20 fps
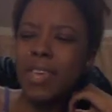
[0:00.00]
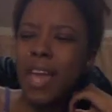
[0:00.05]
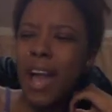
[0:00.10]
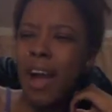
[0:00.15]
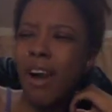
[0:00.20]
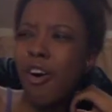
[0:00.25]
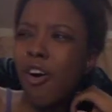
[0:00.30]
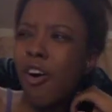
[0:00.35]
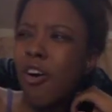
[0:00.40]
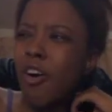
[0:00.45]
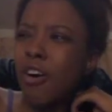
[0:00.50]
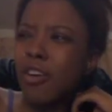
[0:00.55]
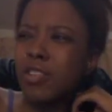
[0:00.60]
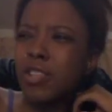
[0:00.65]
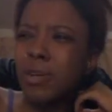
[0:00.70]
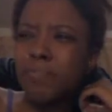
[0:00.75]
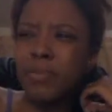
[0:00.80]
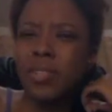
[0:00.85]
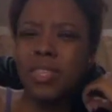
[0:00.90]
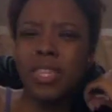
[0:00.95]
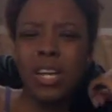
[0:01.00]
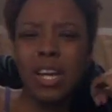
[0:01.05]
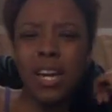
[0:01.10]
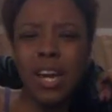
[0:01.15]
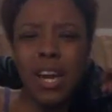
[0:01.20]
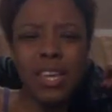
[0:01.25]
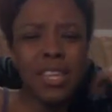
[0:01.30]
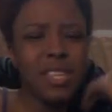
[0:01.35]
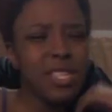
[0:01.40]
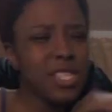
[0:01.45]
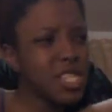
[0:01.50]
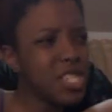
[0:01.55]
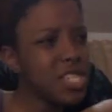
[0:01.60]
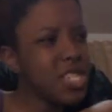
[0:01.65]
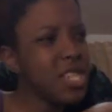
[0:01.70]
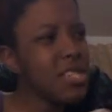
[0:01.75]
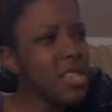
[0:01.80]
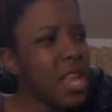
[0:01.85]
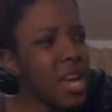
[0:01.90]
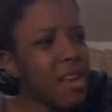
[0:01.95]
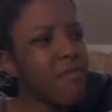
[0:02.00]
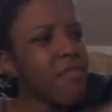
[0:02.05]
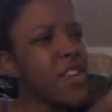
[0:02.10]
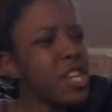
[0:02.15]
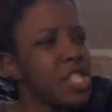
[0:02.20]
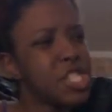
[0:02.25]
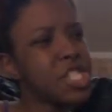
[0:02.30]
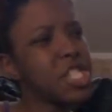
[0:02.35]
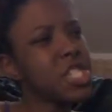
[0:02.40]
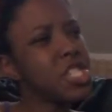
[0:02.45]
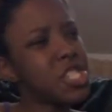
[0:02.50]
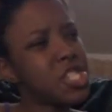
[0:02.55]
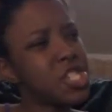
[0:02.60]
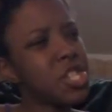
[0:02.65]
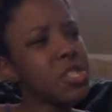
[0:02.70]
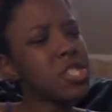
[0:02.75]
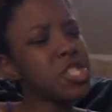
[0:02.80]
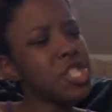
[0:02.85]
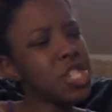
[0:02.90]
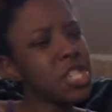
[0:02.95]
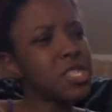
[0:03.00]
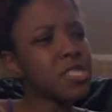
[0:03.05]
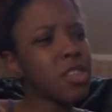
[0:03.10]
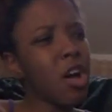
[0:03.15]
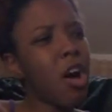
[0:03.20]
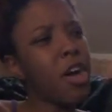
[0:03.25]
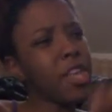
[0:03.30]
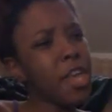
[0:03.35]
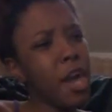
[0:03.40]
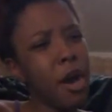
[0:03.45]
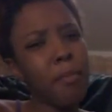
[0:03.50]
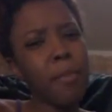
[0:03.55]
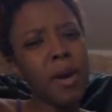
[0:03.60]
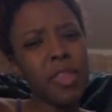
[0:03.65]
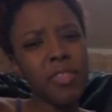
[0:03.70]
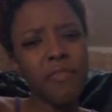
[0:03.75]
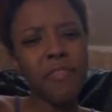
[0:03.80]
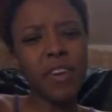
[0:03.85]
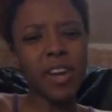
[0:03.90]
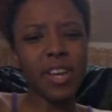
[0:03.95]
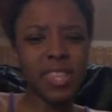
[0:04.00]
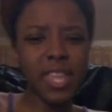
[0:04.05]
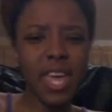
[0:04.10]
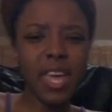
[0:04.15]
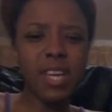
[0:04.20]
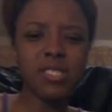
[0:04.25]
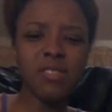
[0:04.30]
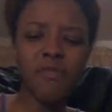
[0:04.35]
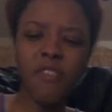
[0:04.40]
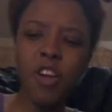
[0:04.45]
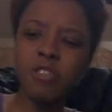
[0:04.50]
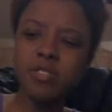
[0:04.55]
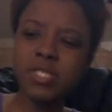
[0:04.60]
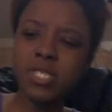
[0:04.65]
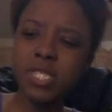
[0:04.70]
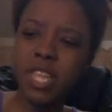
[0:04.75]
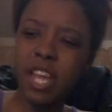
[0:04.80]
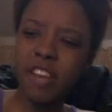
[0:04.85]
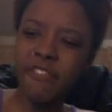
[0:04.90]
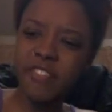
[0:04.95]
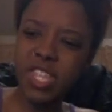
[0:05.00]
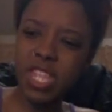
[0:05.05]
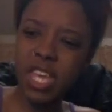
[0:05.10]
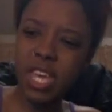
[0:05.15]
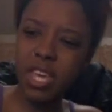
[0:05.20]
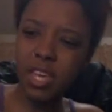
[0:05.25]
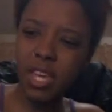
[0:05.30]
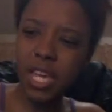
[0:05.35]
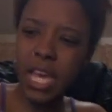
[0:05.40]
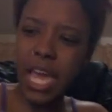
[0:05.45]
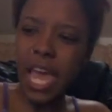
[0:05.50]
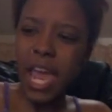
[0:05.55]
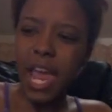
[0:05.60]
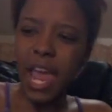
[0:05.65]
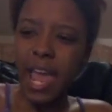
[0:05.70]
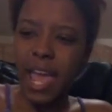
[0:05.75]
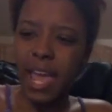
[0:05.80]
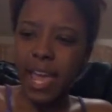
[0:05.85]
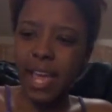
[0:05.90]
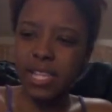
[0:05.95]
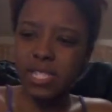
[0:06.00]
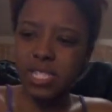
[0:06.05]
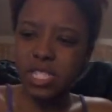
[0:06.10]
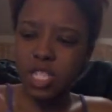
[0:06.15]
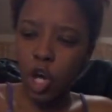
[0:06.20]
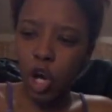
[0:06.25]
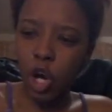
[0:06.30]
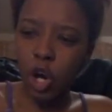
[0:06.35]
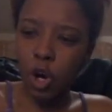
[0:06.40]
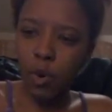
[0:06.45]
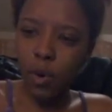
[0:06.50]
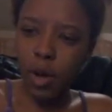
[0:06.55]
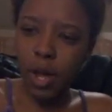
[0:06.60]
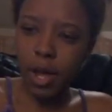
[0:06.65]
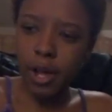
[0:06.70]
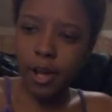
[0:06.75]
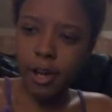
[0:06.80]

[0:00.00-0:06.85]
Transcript: Y'all are all up in the cut and shit. Like, Rich, she saw your motherfucking ass first and everything. And so,